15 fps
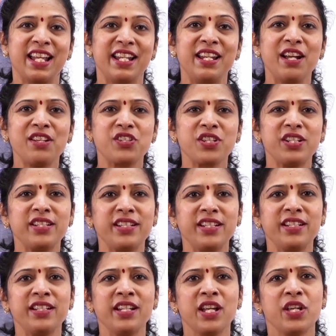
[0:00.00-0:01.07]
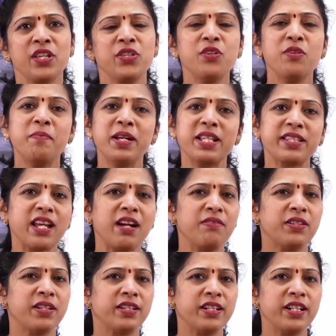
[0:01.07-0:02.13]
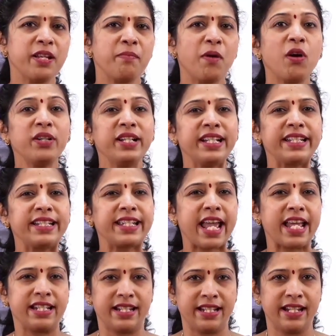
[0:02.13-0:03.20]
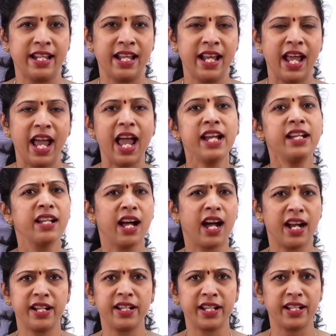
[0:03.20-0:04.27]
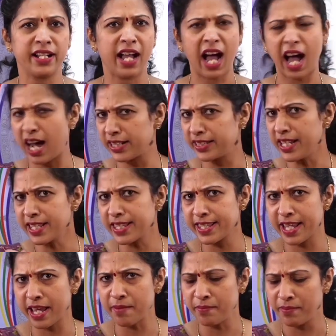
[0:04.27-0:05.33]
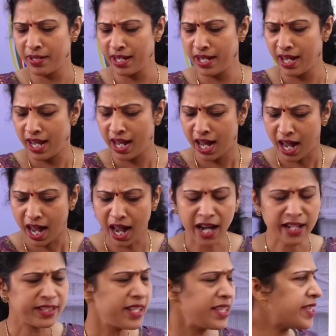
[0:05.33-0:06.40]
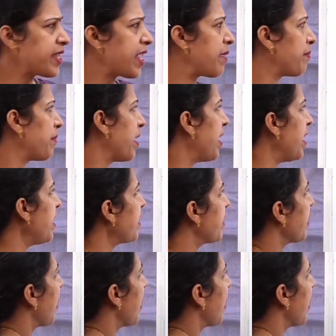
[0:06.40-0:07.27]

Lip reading: Now children, you must have heard about 10 and 100. Are they same? Are they same? Is